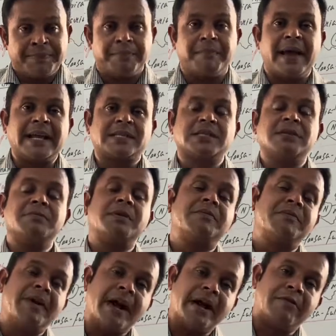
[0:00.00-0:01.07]

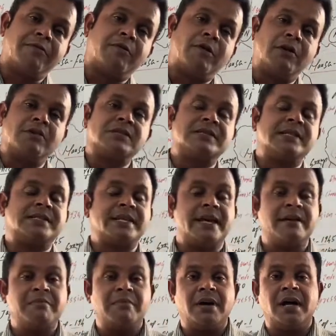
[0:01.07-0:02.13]
Maximum it follows the same